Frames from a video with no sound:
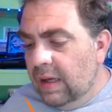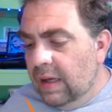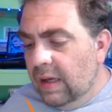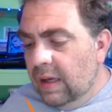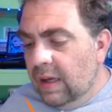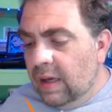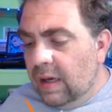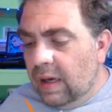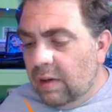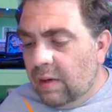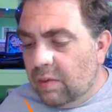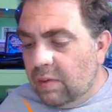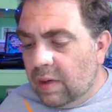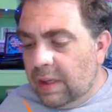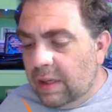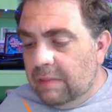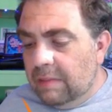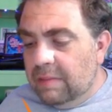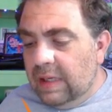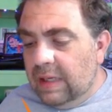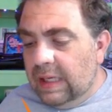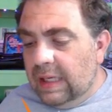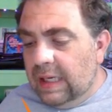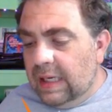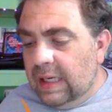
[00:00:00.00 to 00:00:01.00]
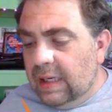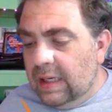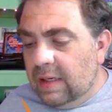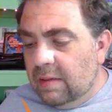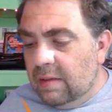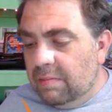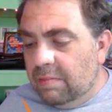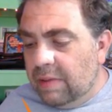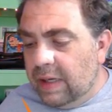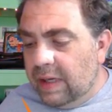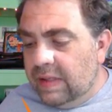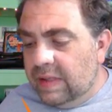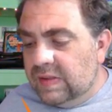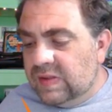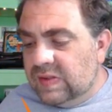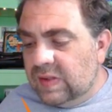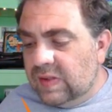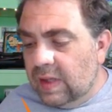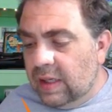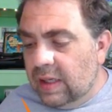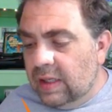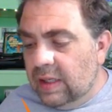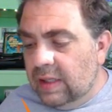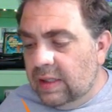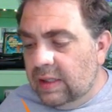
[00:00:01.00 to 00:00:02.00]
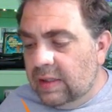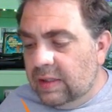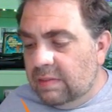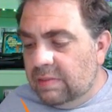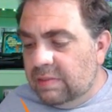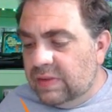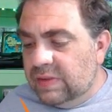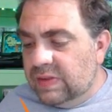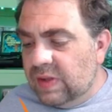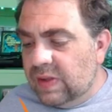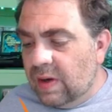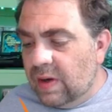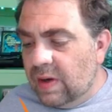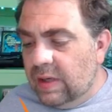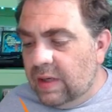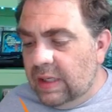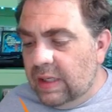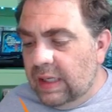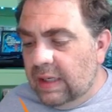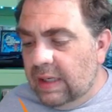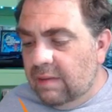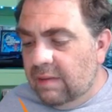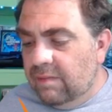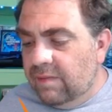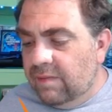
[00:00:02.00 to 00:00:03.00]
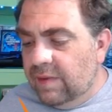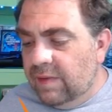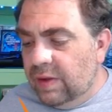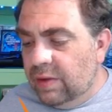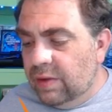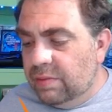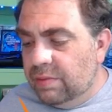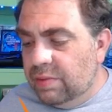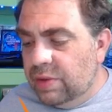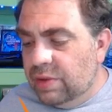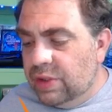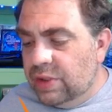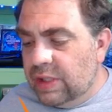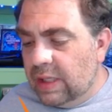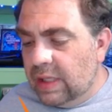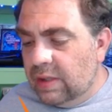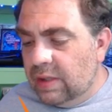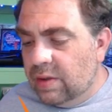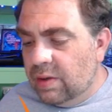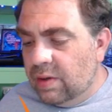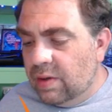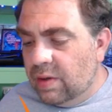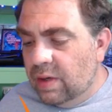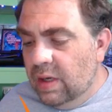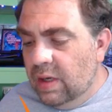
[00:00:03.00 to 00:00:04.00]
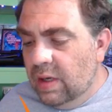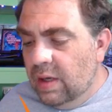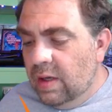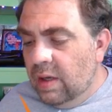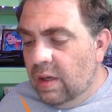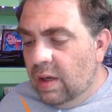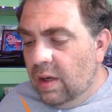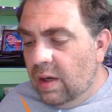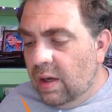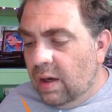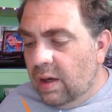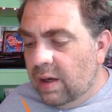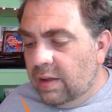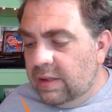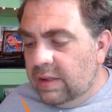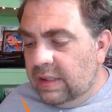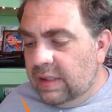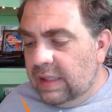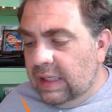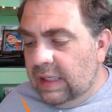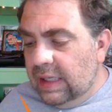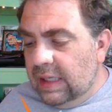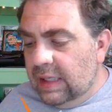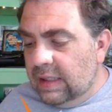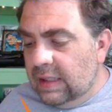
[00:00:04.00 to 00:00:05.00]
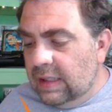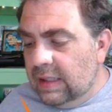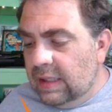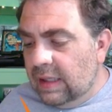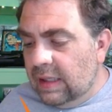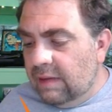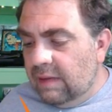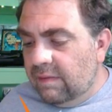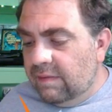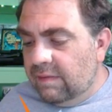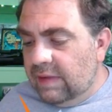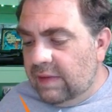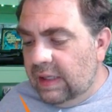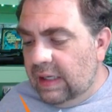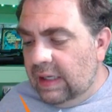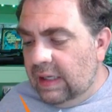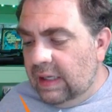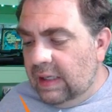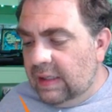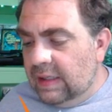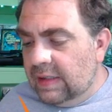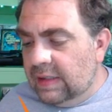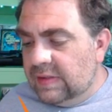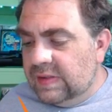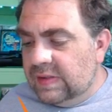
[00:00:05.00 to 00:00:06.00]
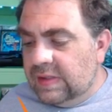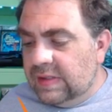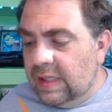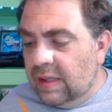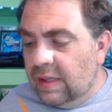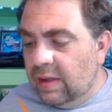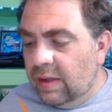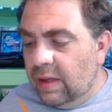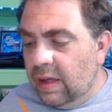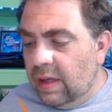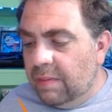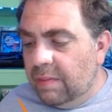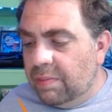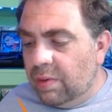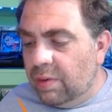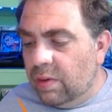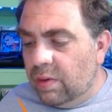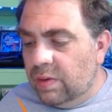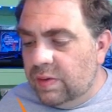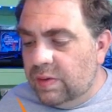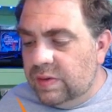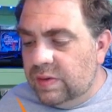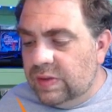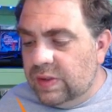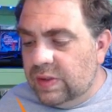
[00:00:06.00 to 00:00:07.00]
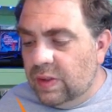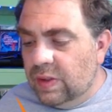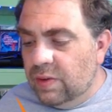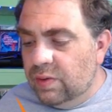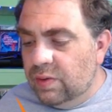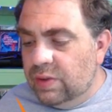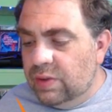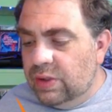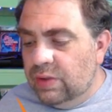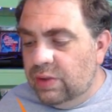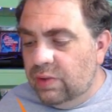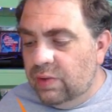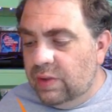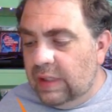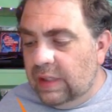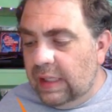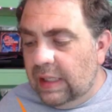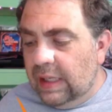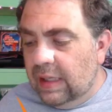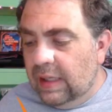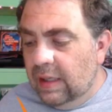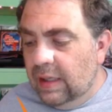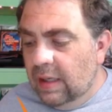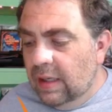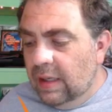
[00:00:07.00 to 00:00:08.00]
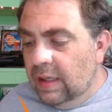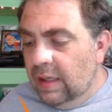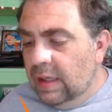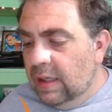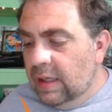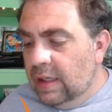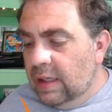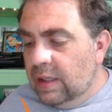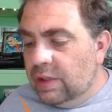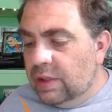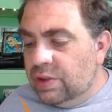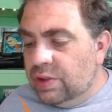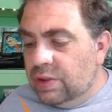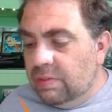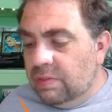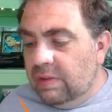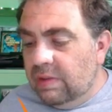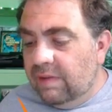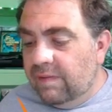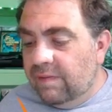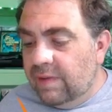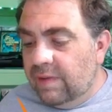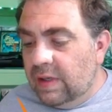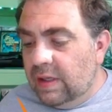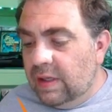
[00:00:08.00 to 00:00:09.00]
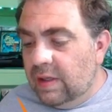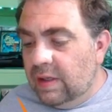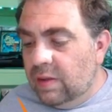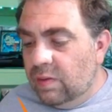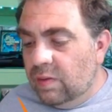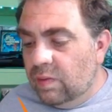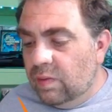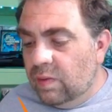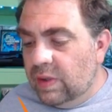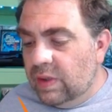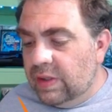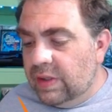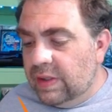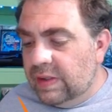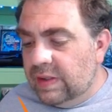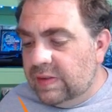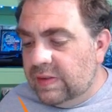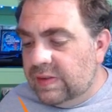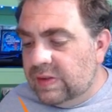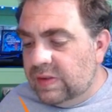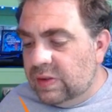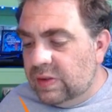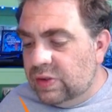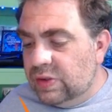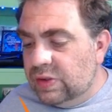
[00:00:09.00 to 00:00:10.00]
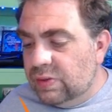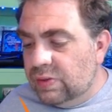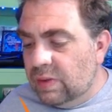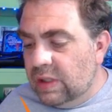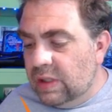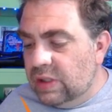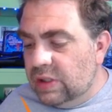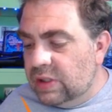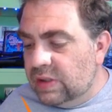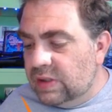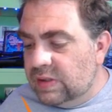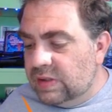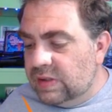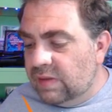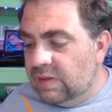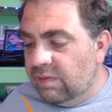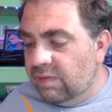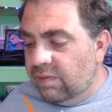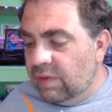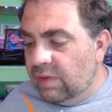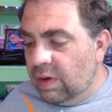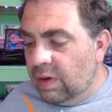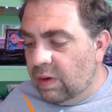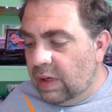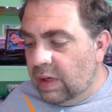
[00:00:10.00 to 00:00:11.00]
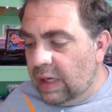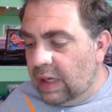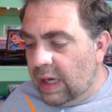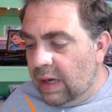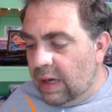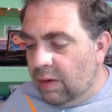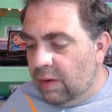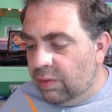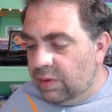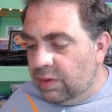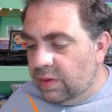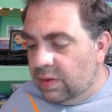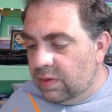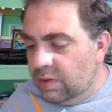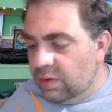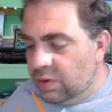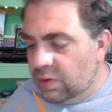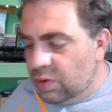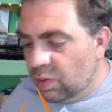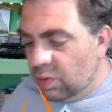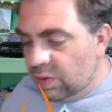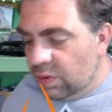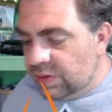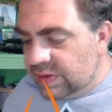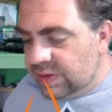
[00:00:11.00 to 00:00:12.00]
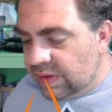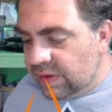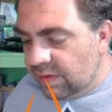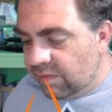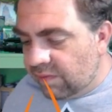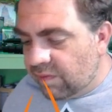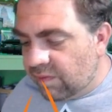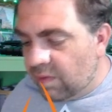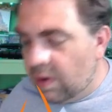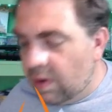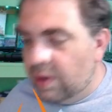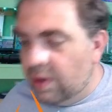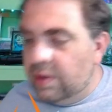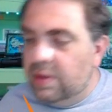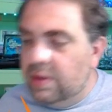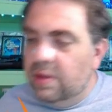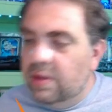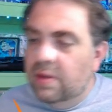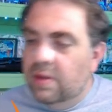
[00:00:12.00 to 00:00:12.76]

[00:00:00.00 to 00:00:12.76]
we're going to begin by sliding the Bassard EM field projector onto the end of the nacelle upper 02D. It should be fitted with its striations flaring out towards the front.